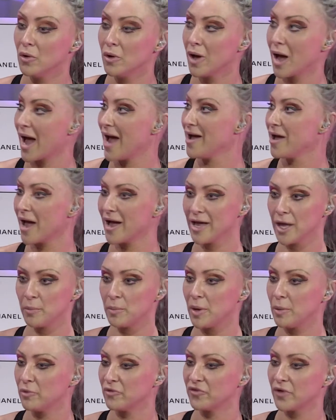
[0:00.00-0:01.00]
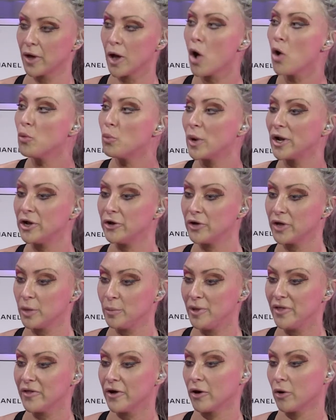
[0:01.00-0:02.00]
I get people saying, oh, when are you going to
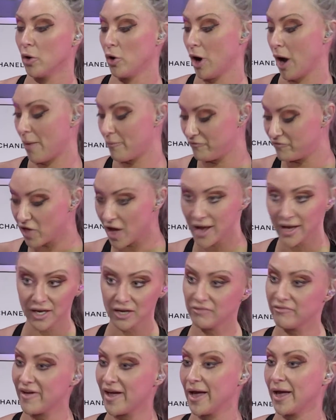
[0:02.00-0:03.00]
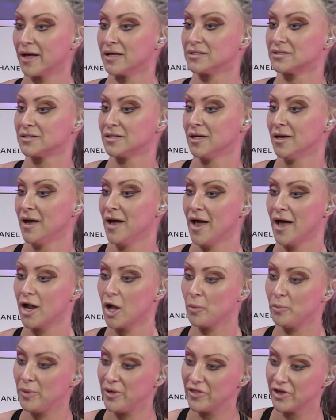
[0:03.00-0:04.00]
be there? Or I'm flying into Vegas and I'll
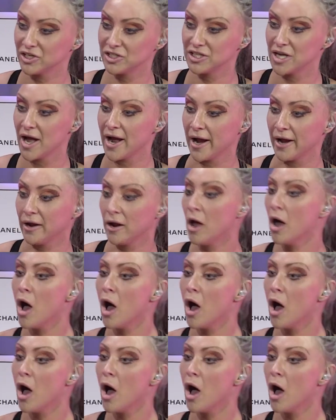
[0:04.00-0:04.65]
be there tonight.